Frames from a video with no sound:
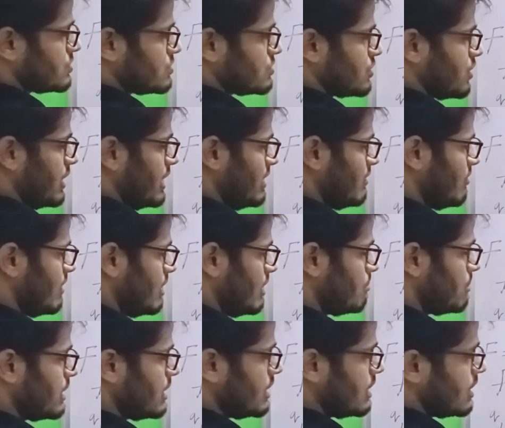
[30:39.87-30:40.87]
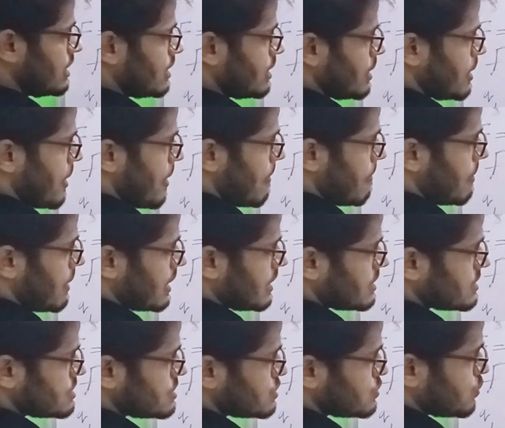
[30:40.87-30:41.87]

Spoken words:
So it will be minus